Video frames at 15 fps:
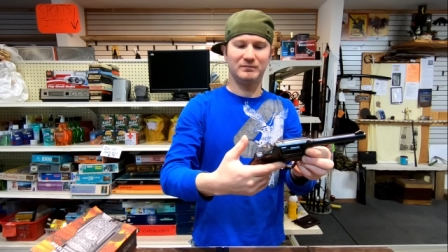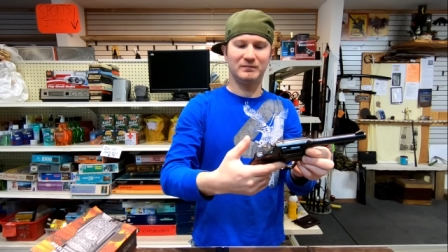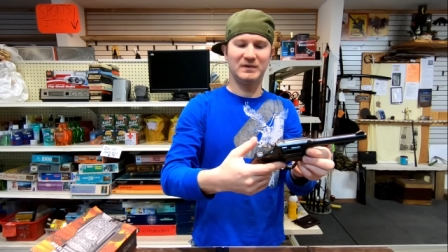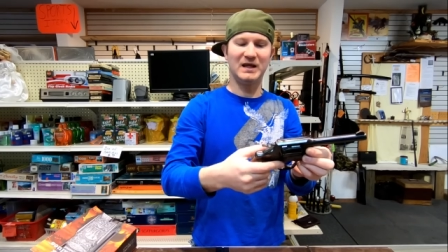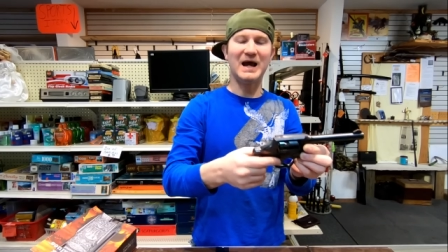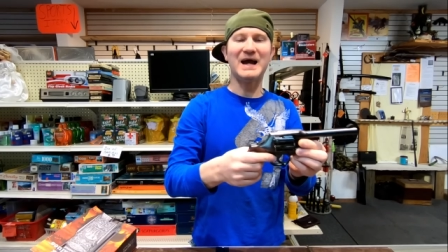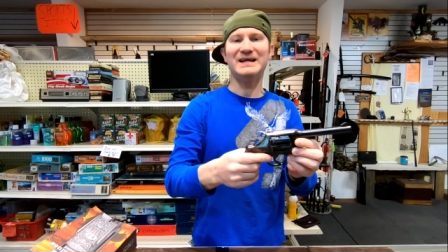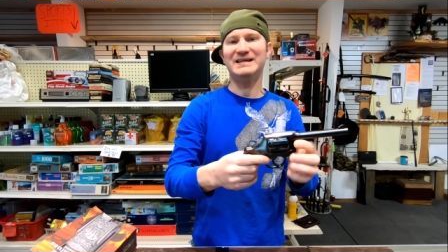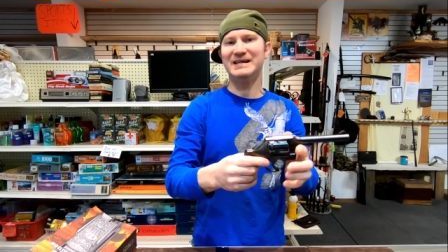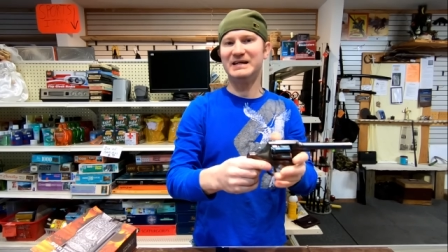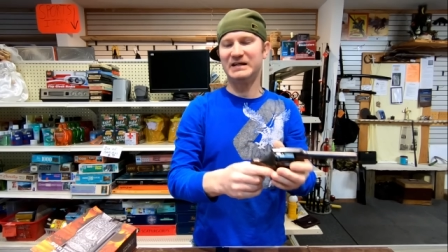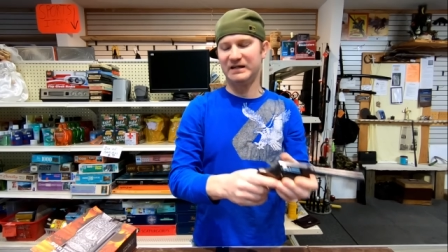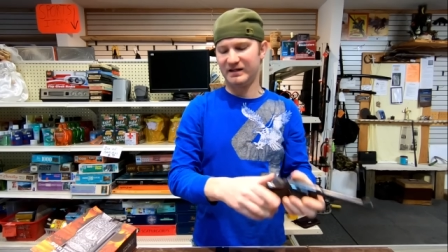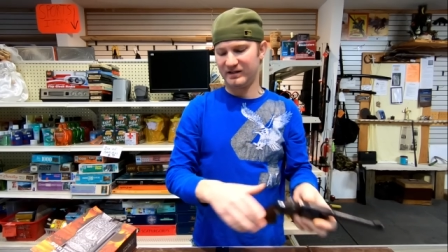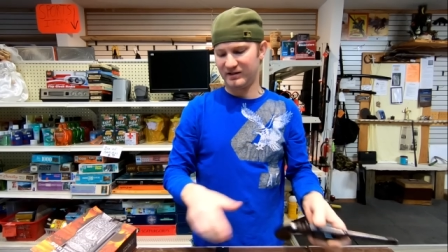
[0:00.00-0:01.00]
The
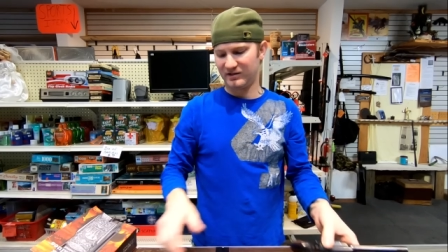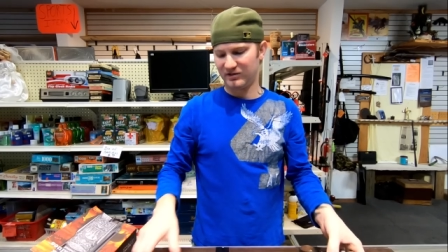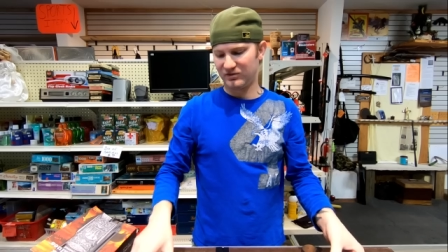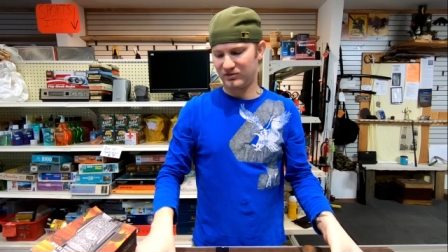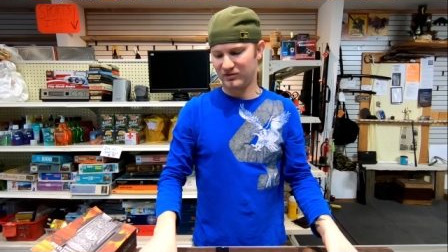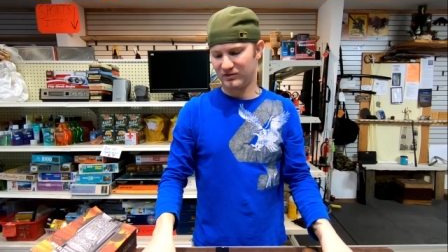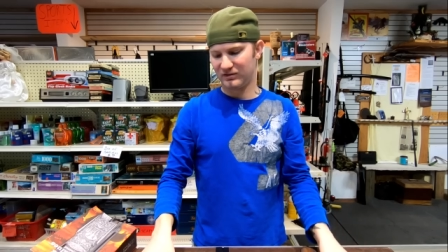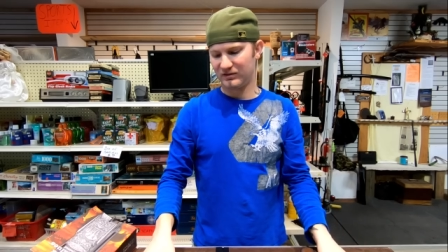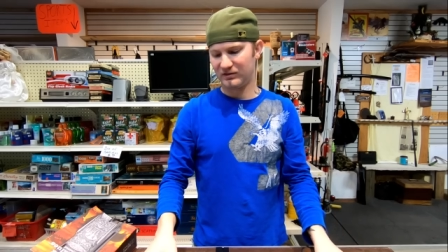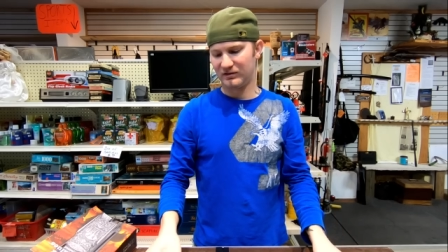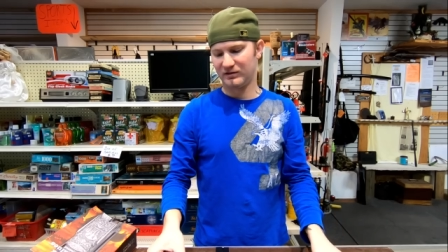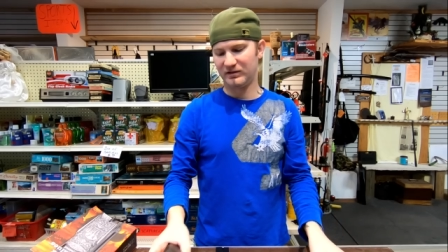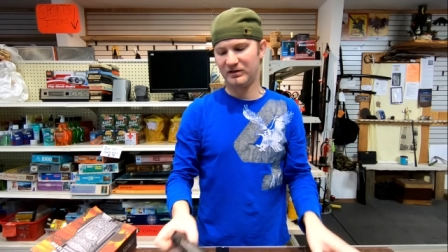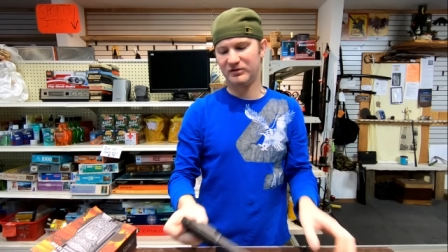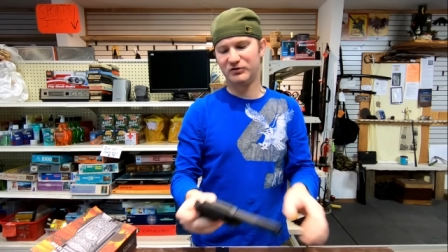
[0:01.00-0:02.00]
idea is,
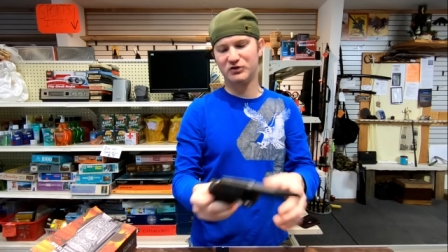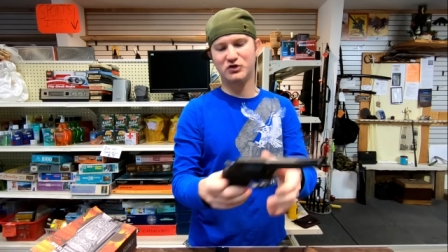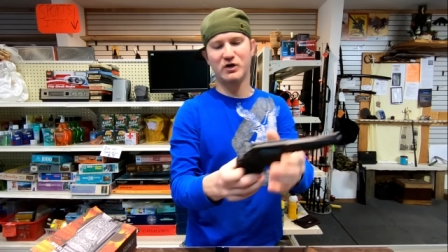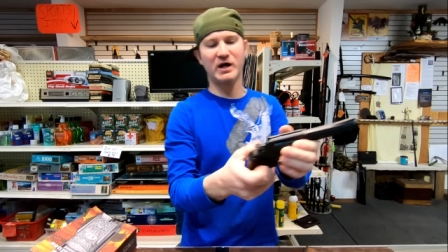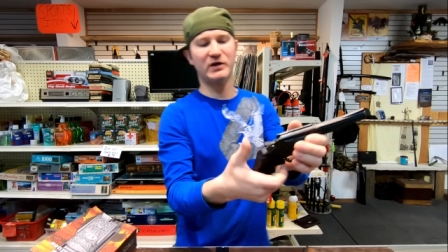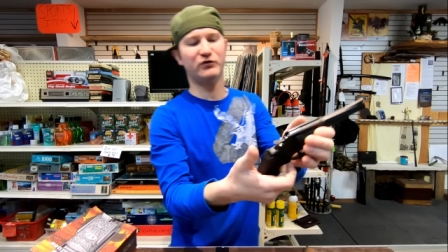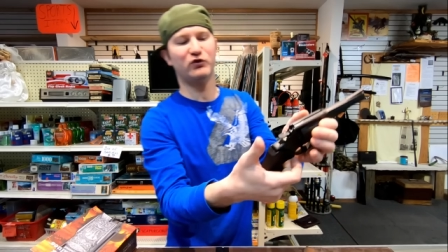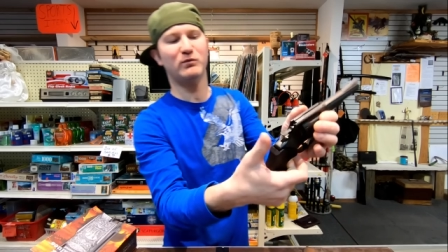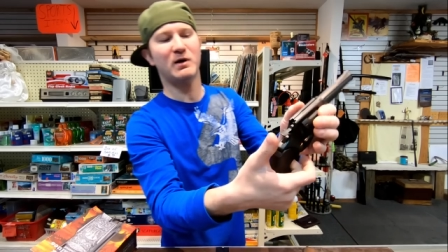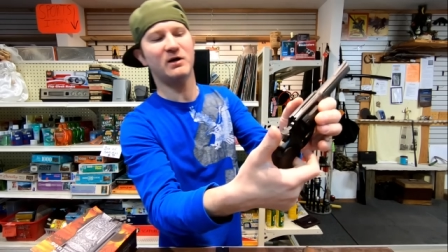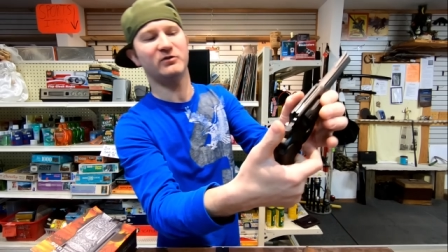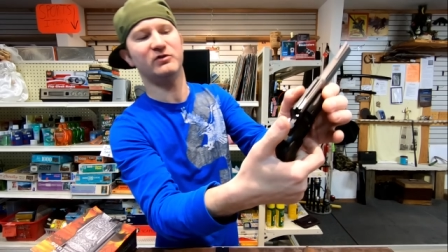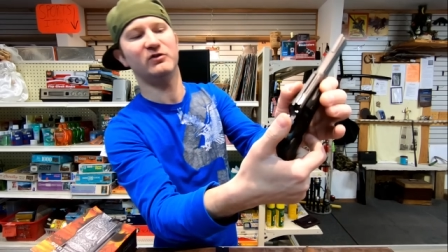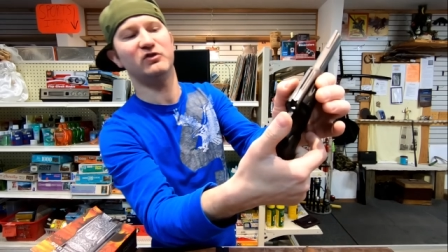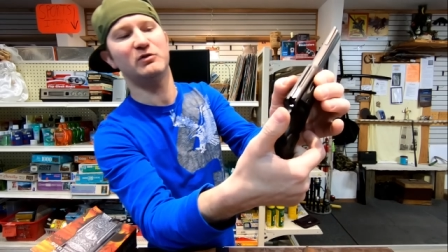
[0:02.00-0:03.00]
is the transfer
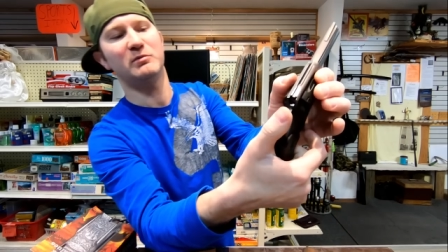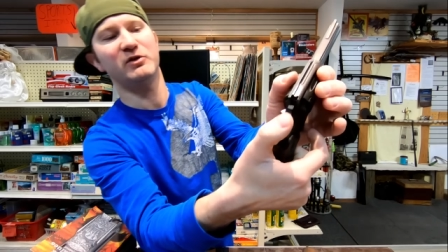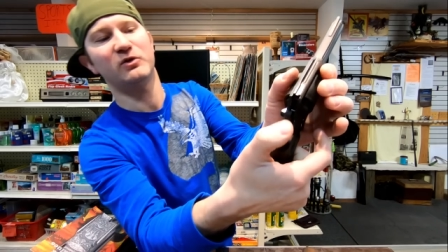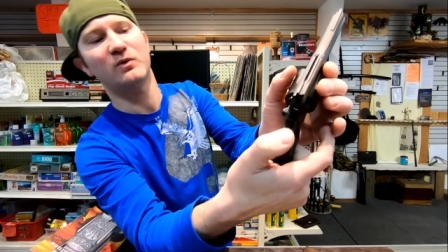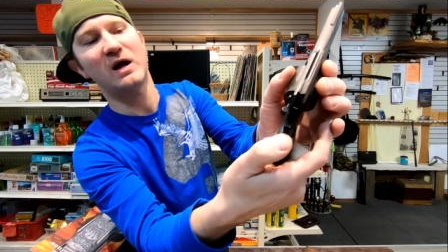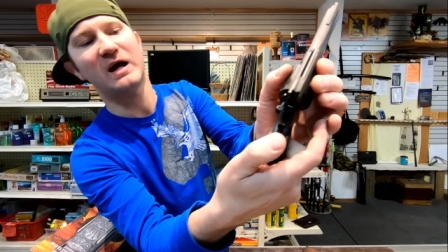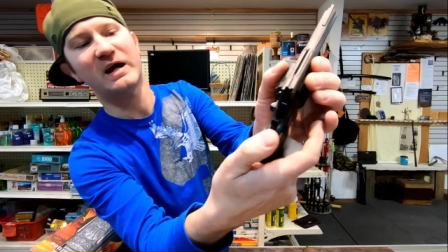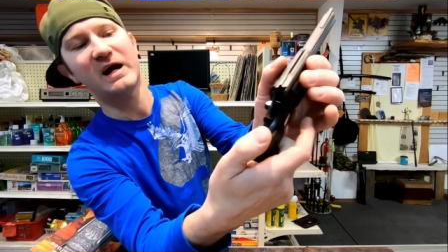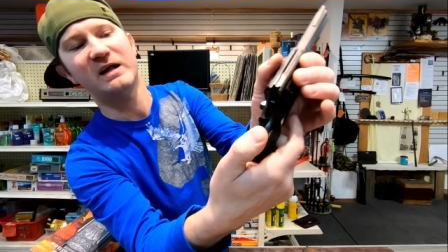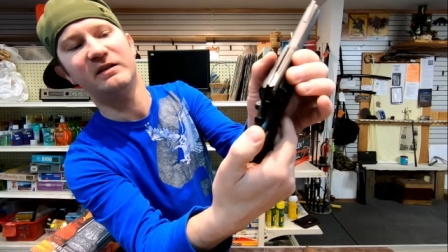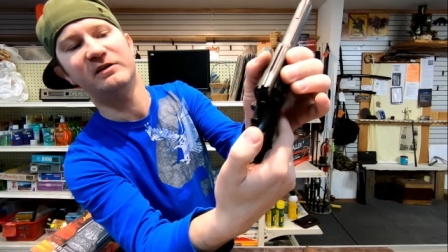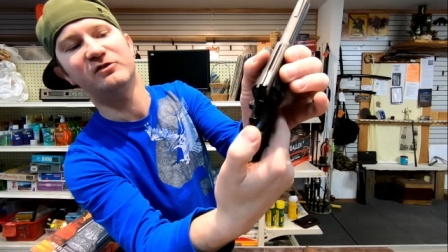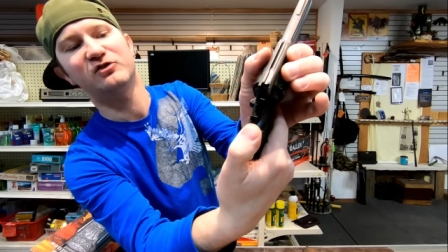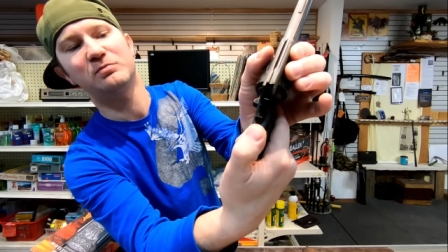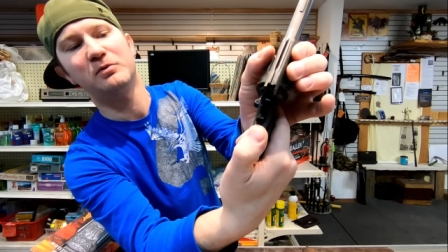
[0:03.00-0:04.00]
bar system of the Rock
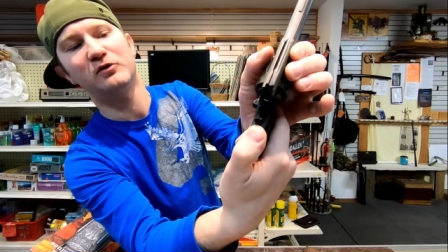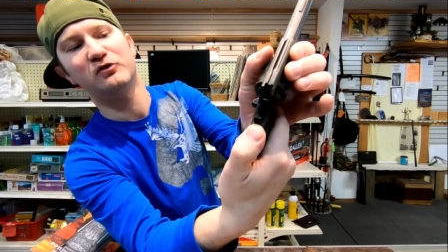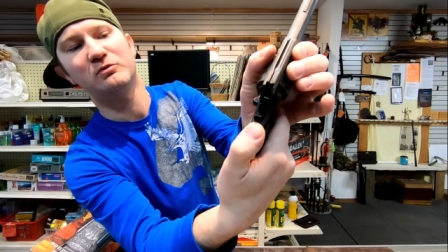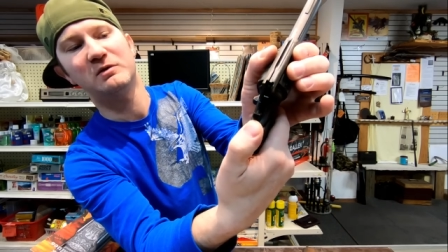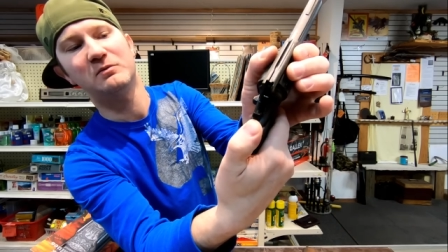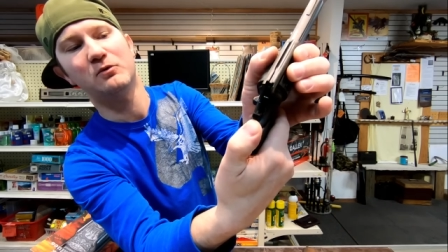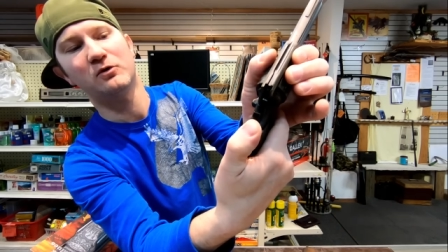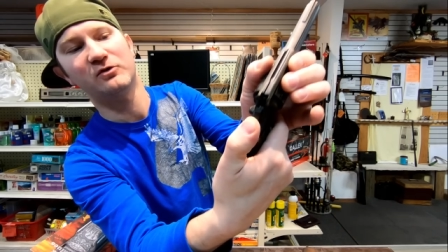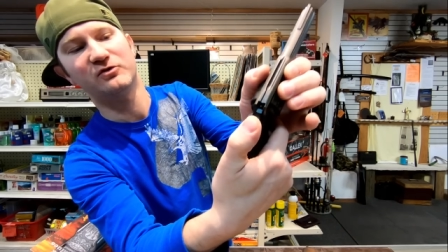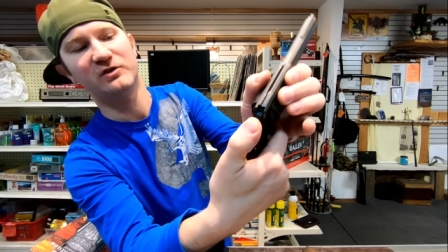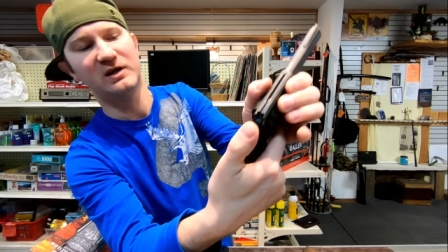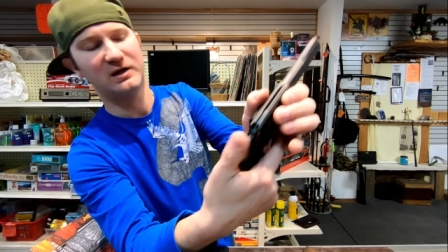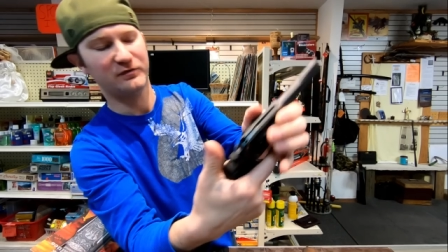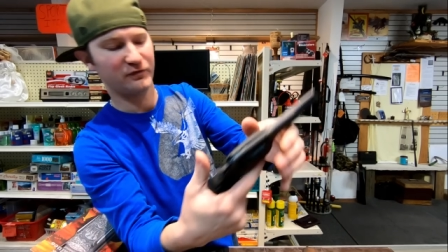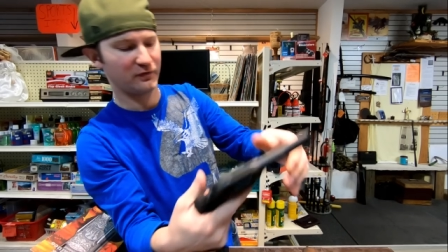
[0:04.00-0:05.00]
Island is supposed to be more
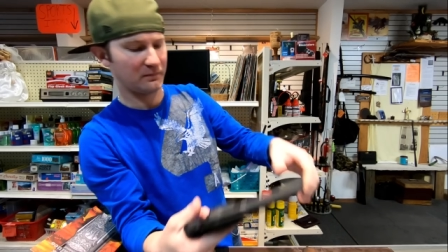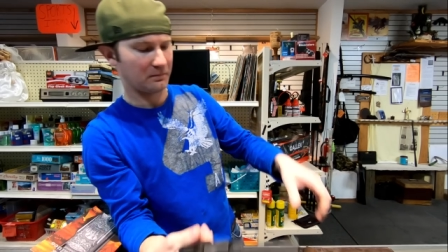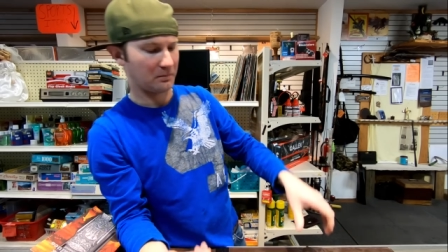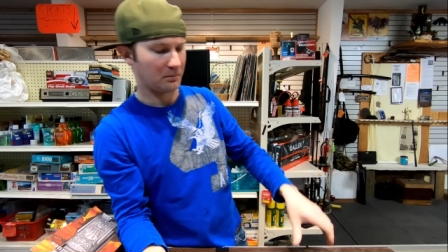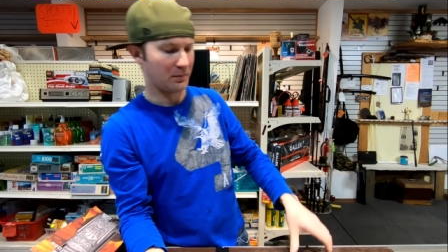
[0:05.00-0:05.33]
safe.